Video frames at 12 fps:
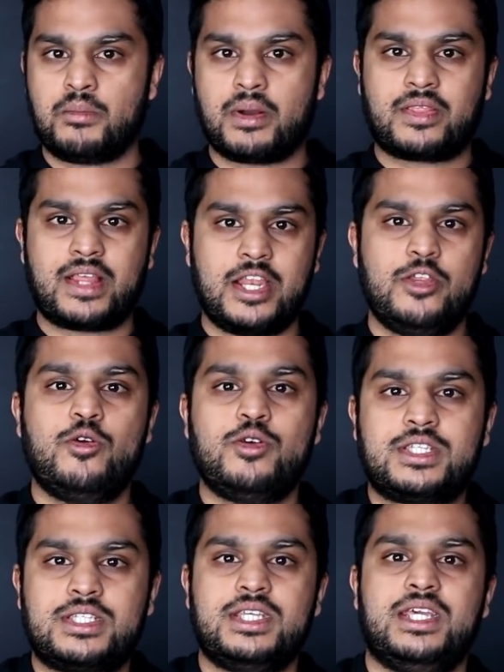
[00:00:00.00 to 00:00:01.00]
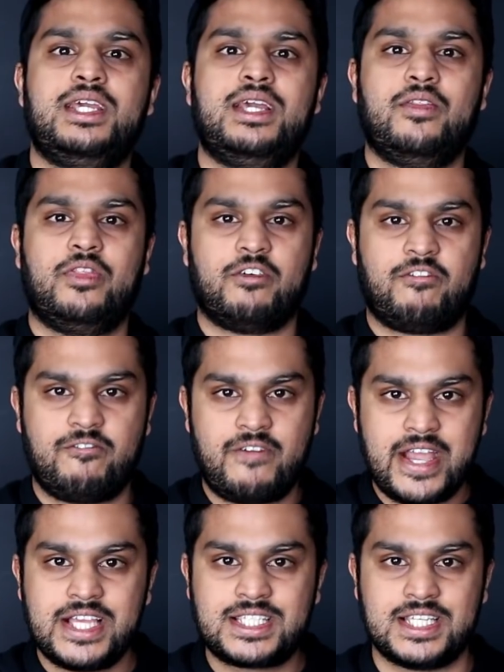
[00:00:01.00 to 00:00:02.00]
But then you see the
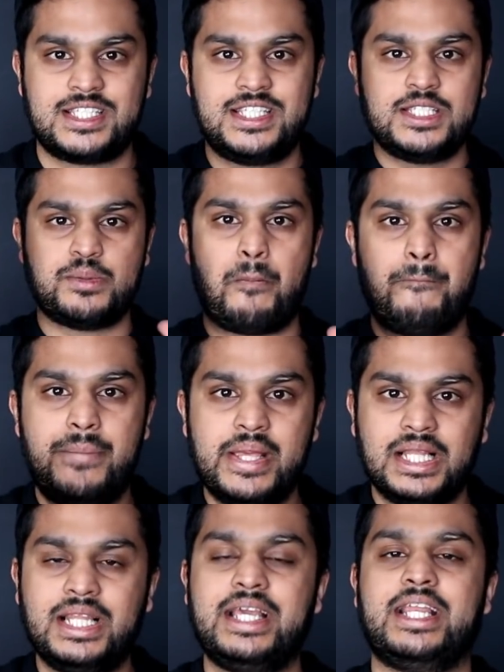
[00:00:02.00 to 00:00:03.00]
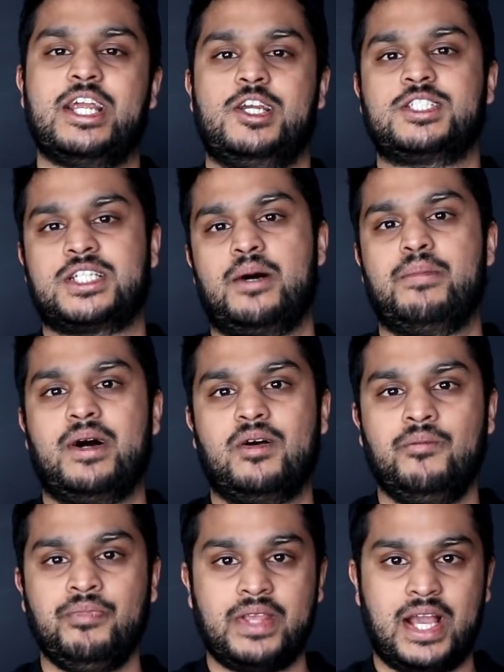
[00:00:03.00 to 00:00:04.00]
faces, these billionaires come
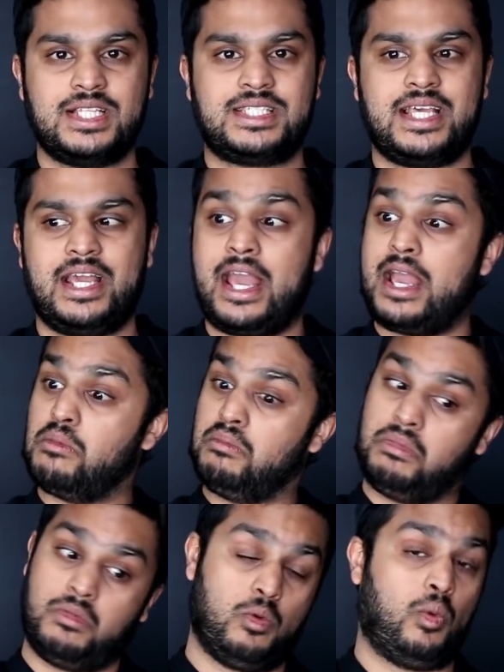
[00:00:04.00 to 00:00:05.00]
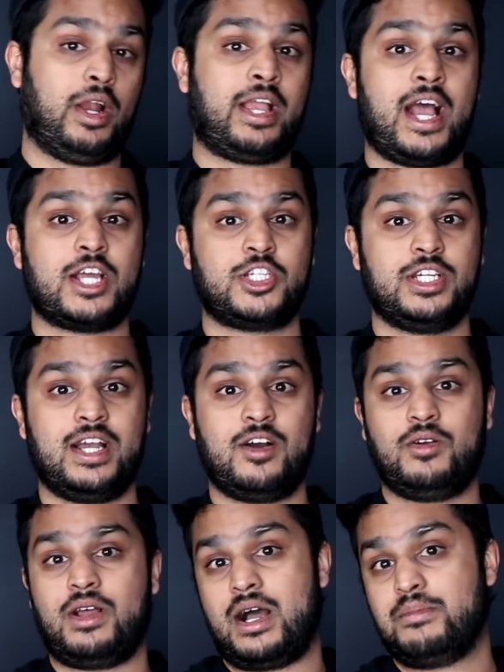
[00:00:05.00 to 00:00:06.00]
out and say, hey, we're cashing
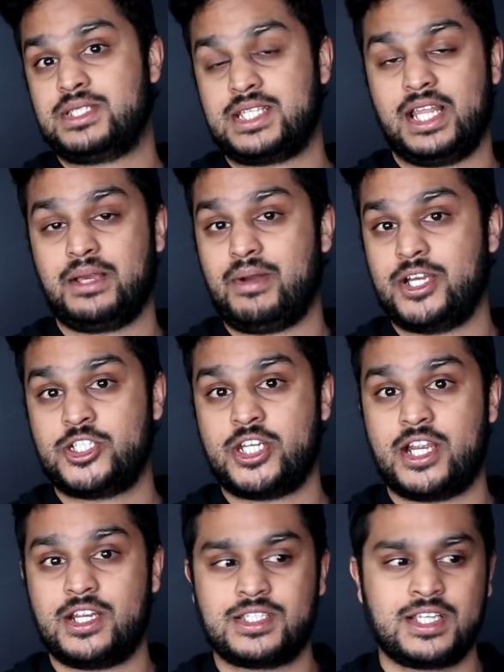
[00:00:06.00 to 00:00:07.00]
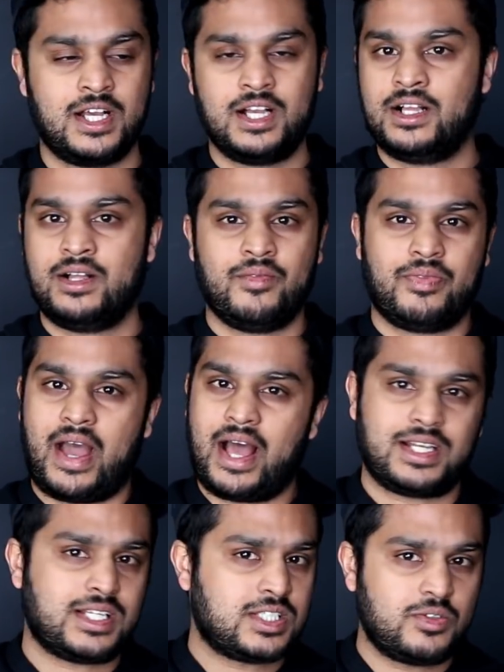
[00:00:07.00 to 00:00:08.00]
out, I'm selling my shares
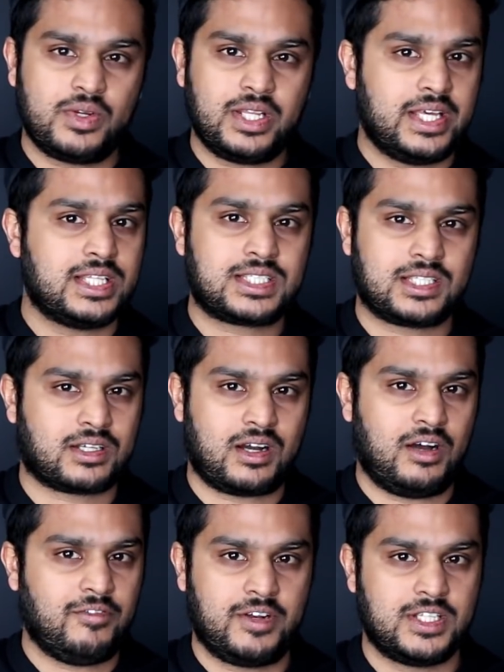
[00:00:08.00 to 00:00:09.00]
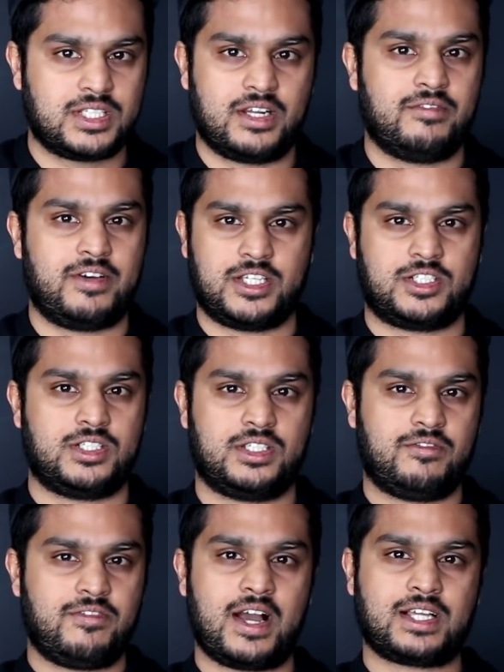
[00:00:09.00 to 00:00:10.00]
that doesn't really instill confidence in investors.
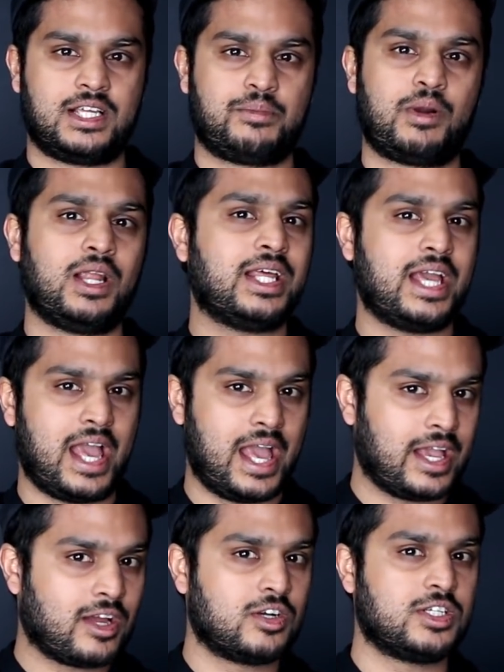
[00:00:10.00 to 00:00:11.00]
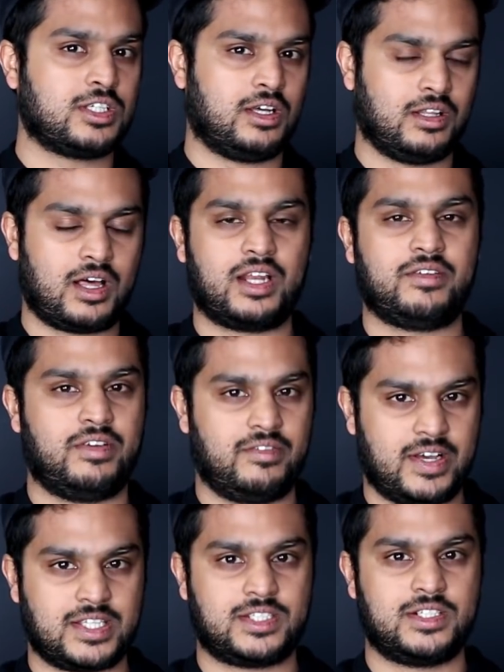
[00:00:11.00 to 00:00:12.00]
In fact, that probably angers a lot of
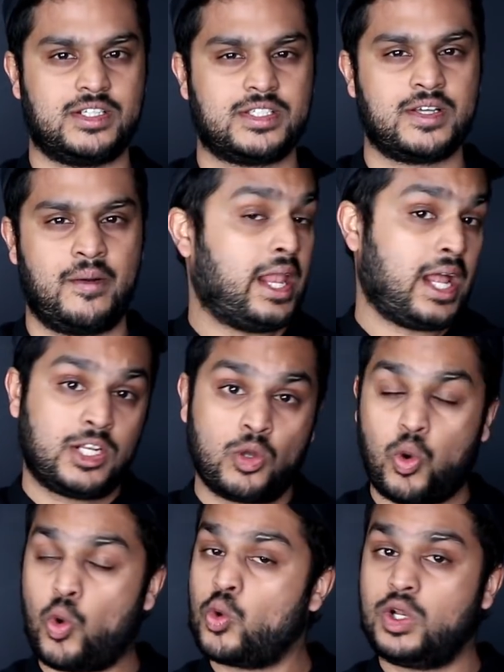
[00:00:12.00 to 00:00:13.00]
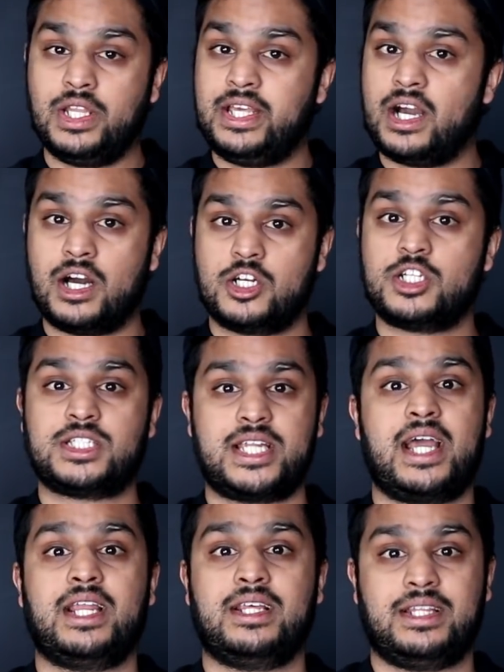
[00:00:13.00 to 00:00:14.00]
investors. And I totally
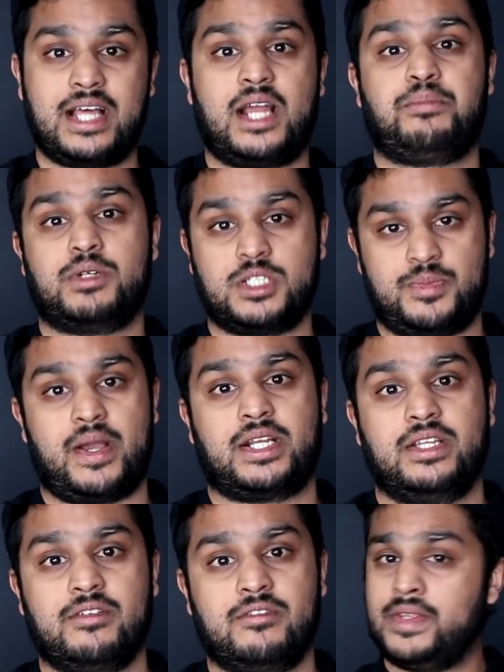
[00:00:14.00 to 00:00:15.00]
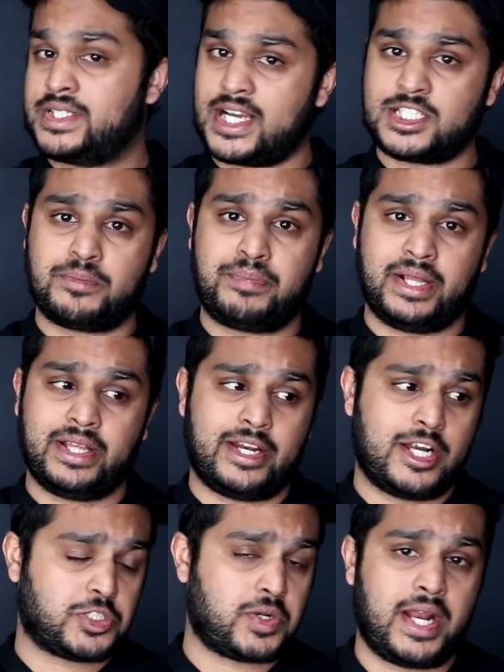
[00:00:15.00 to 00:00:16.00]
understand that perspective. These guys are
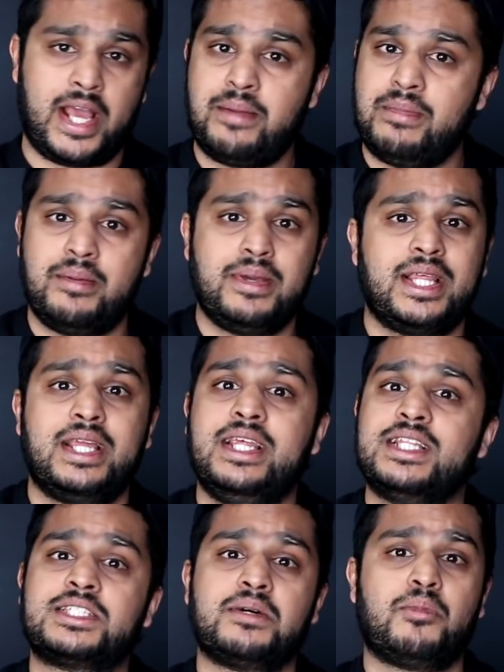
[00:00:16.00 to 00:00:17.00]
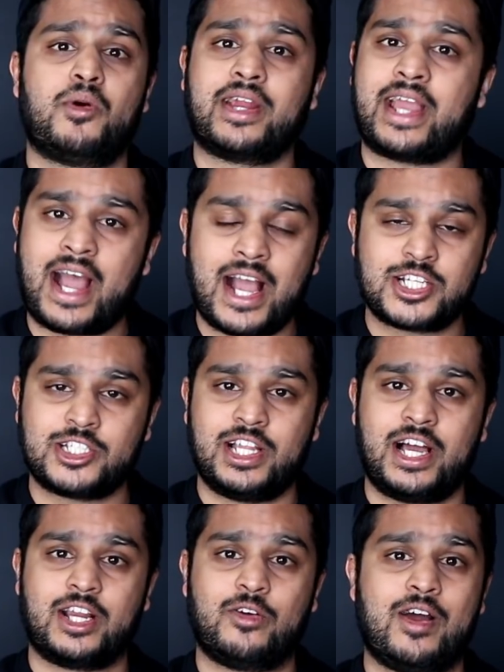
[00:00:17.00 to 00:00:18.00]
billionaires, right? Hey, maybe they need some more cash
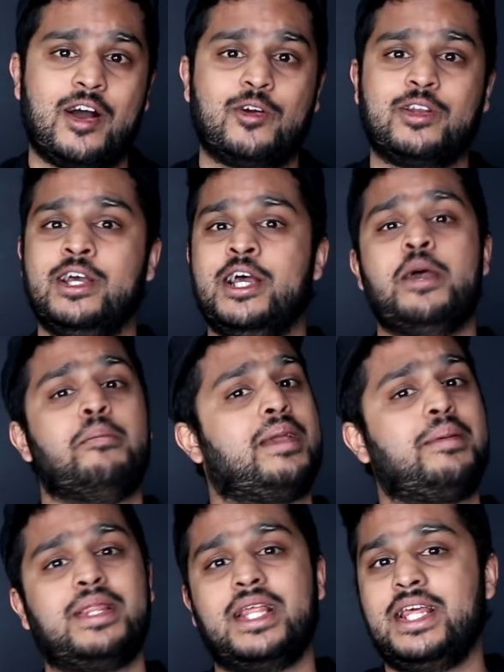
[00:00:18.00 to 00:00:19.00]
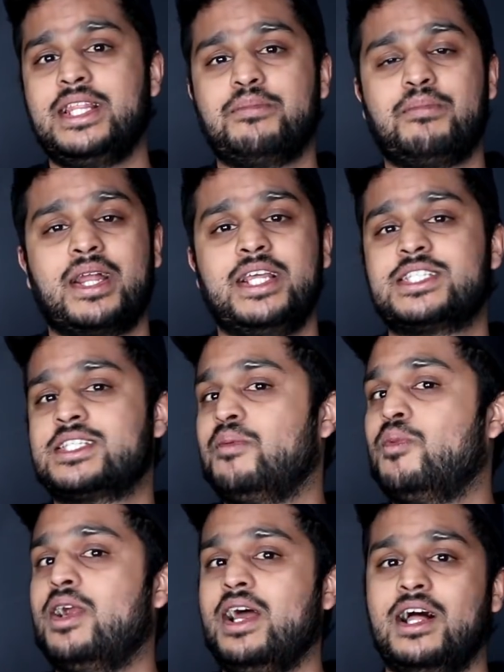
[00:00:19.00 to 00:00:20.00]
lying around. Maybe they need the money
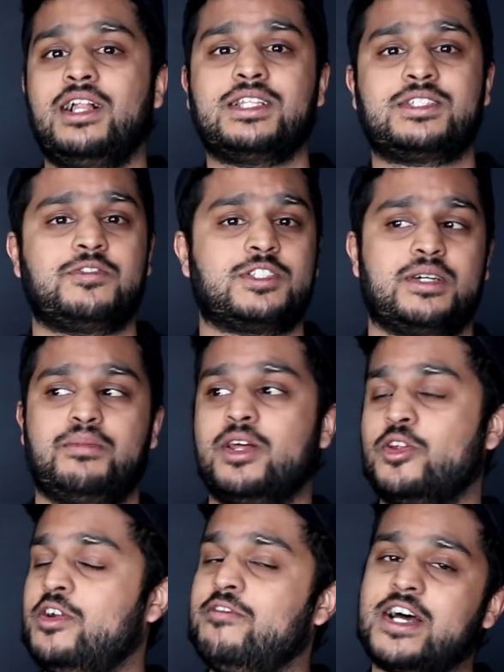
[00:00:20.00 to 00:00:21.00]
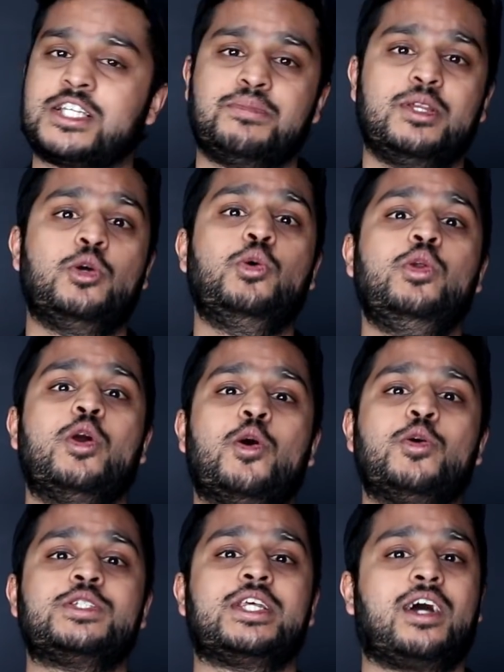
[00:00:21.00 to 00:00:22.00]
somewhere else for some other investment. Who
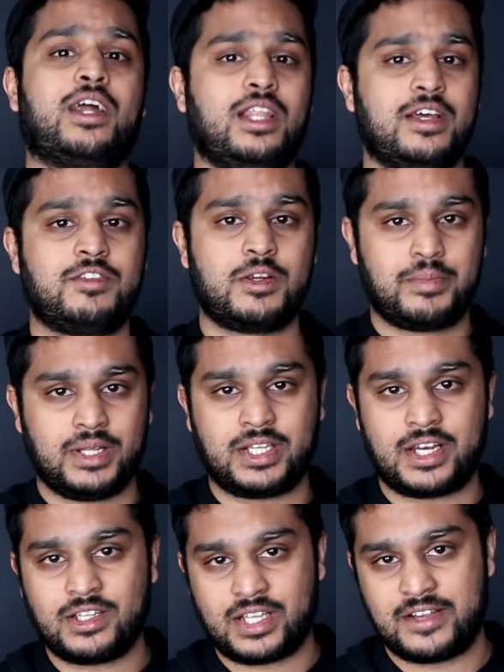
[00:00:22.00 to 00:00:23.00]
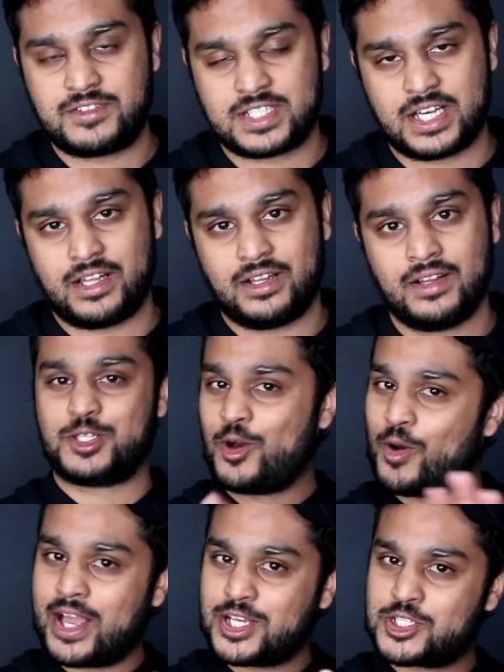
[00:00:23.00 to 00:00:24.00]
knows? They gotta live their billionaire lifestyle. So
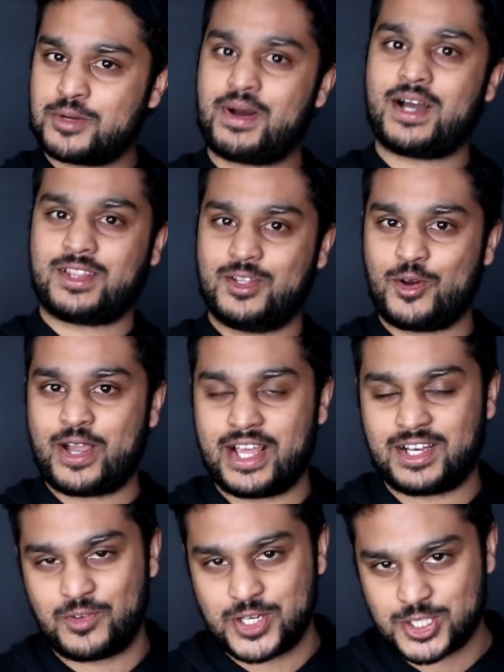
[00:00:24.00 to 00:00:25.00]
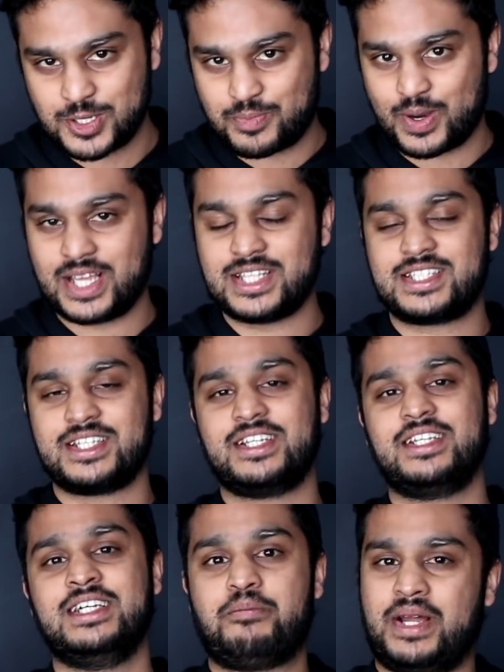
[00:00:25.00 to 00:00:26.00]
no hate Chamath, no hate Richard
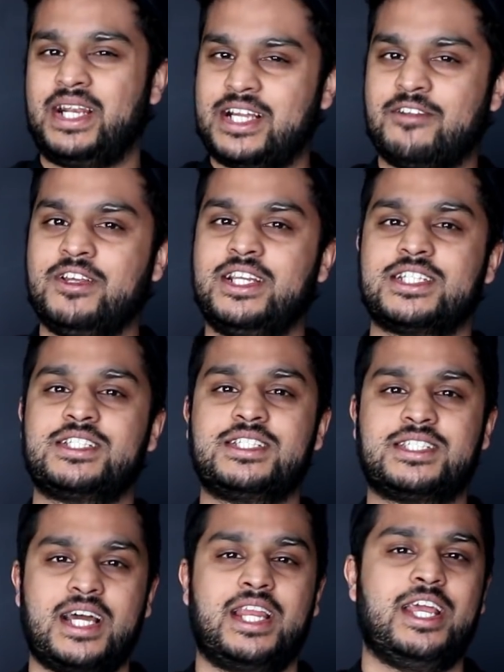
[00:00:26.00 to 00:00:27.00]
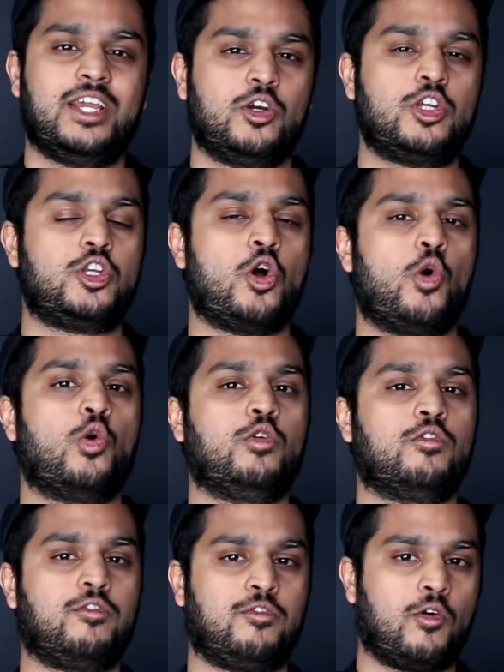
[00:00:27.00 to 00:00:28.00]
Branson, but it definitely doesn't set a good
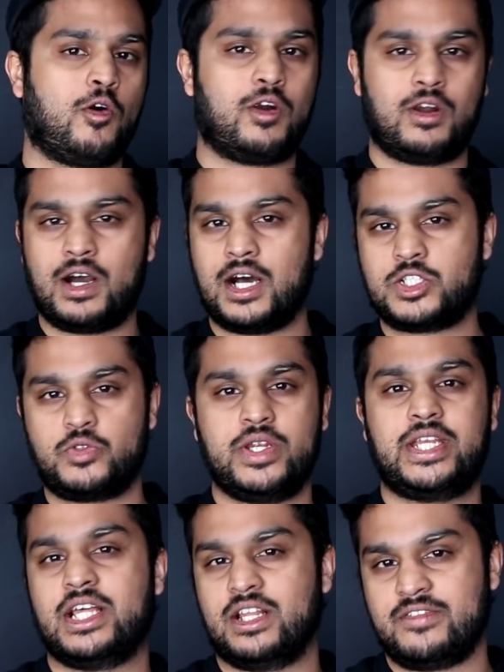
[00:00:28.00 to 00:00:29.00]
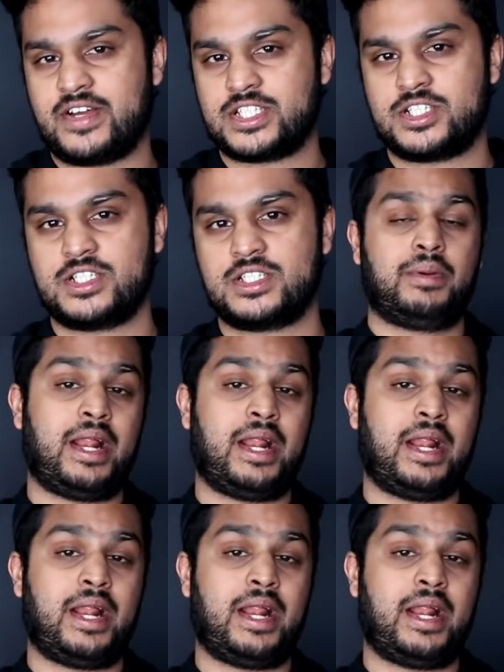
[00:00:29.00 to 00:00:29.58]
tone for us retail investors.